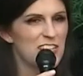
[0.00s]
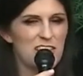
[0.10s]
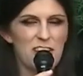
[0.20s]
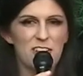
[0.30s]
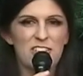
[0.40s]

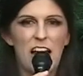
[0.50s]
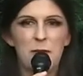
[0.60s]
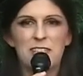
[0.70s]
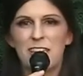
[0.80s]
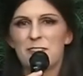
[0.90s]
Clarence
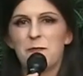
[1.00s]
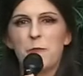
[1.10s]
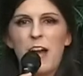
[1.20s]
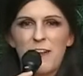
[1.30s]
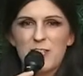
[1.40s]
Thomas gives him
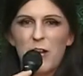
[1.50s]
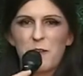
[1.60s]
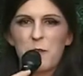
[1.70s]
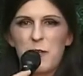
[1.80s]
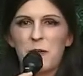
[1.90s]
5-star
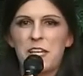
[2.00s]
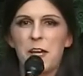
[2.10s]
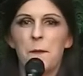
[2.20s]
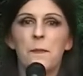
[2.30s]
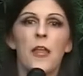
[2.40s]
review on
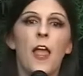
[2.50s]
Yelp.